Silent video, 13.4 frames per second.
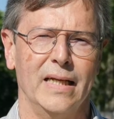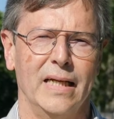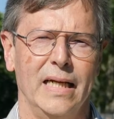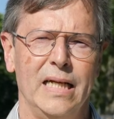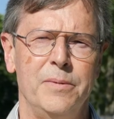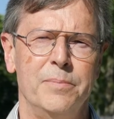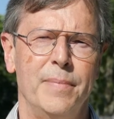
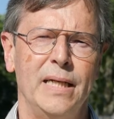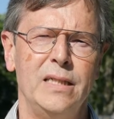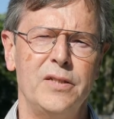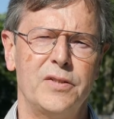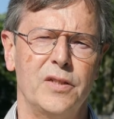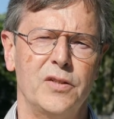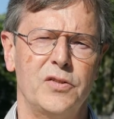In many
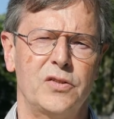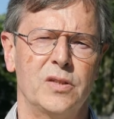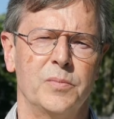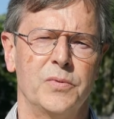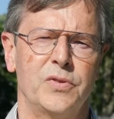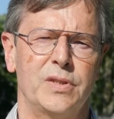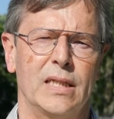
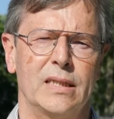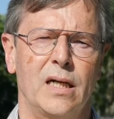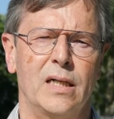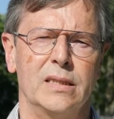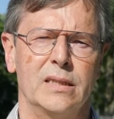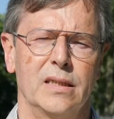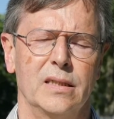systems that
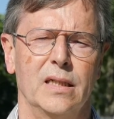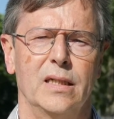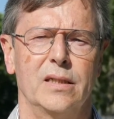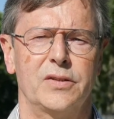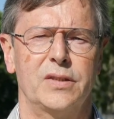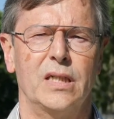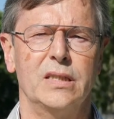are
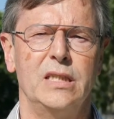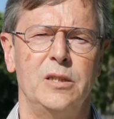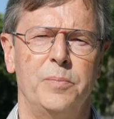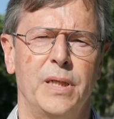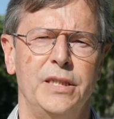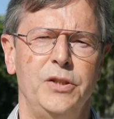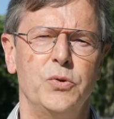studied
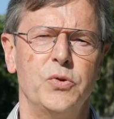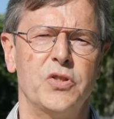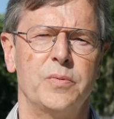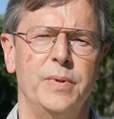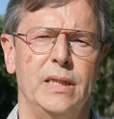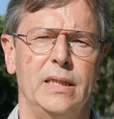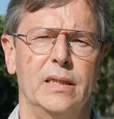by
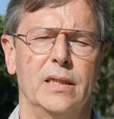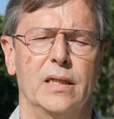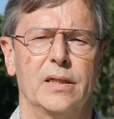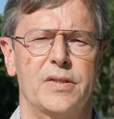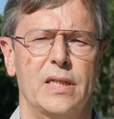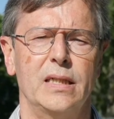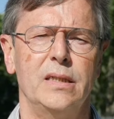EUSMI
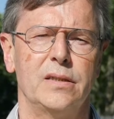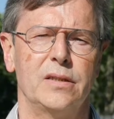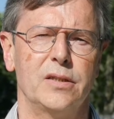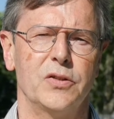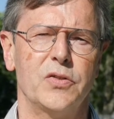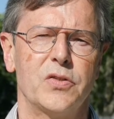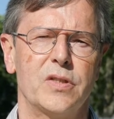
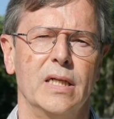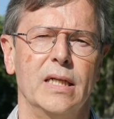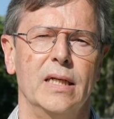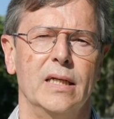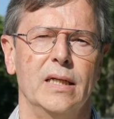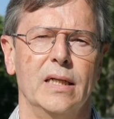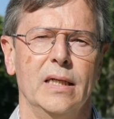scientists,
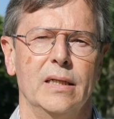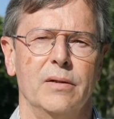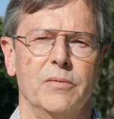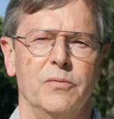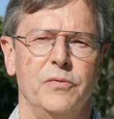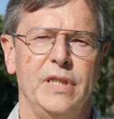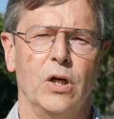
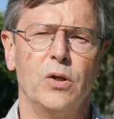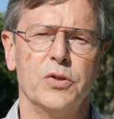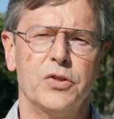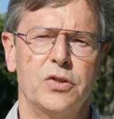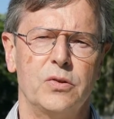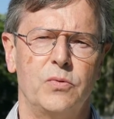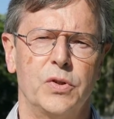we
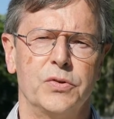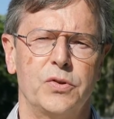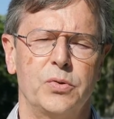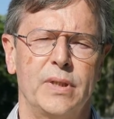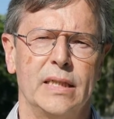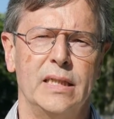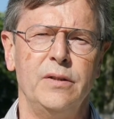also want to
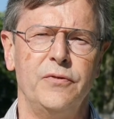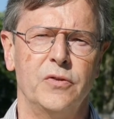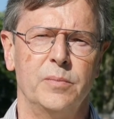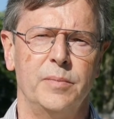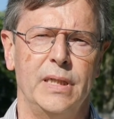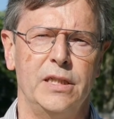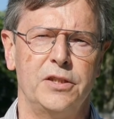get
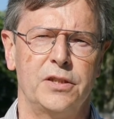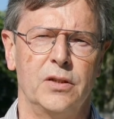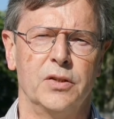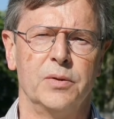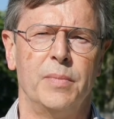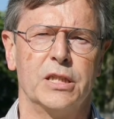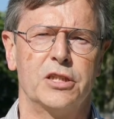information
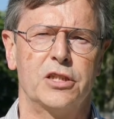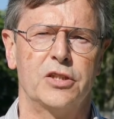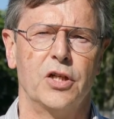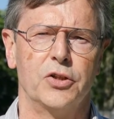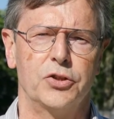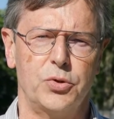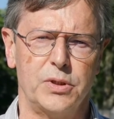on much
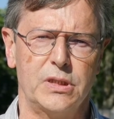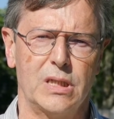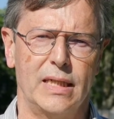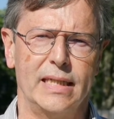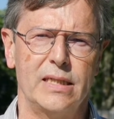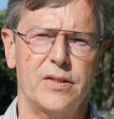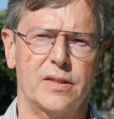shorter
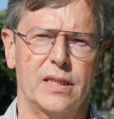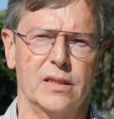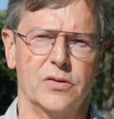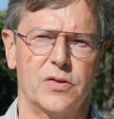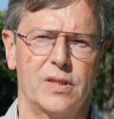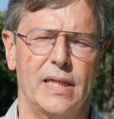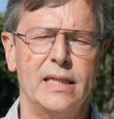length
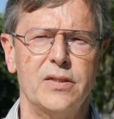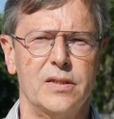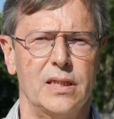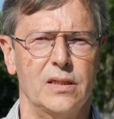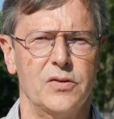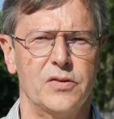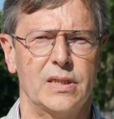
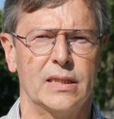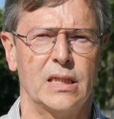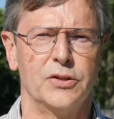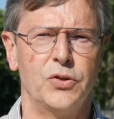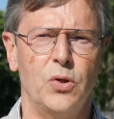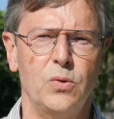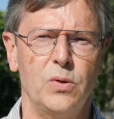scales that are
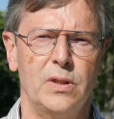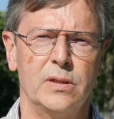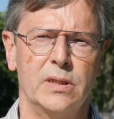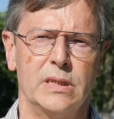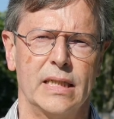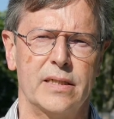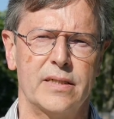no
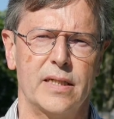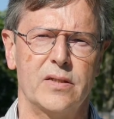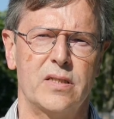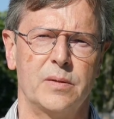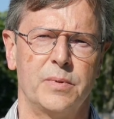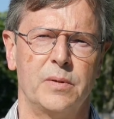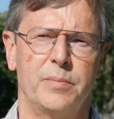longer
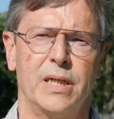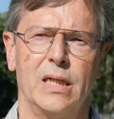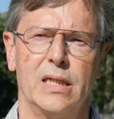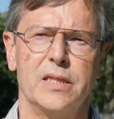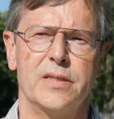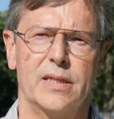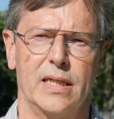accessible by
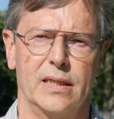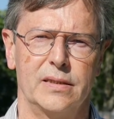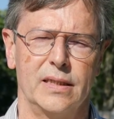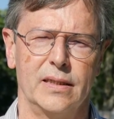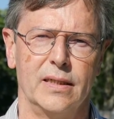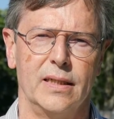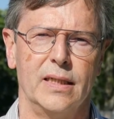light
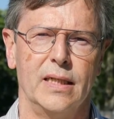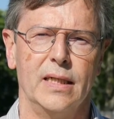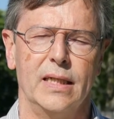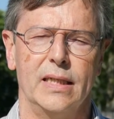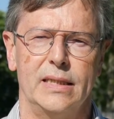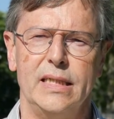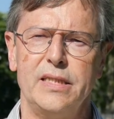scattering.
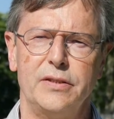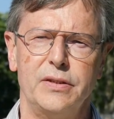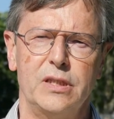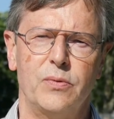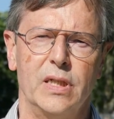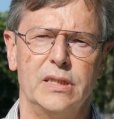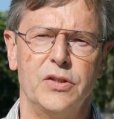This
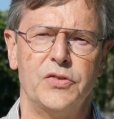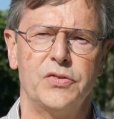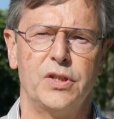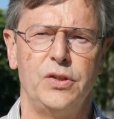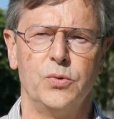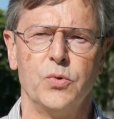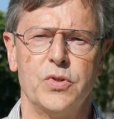requires the
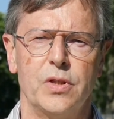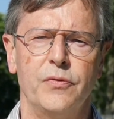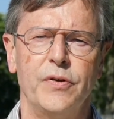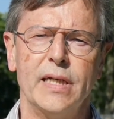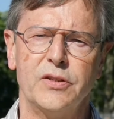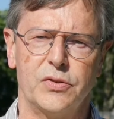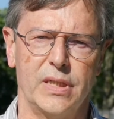use of
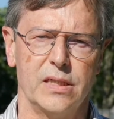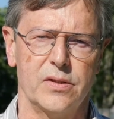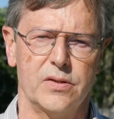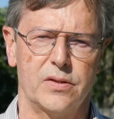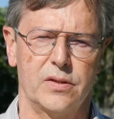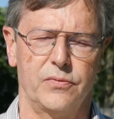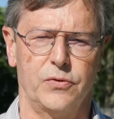
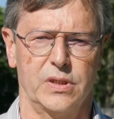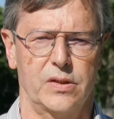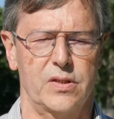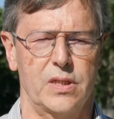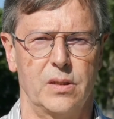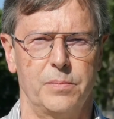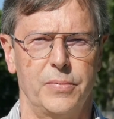X-rays, for
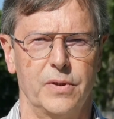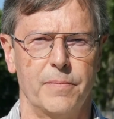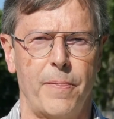example.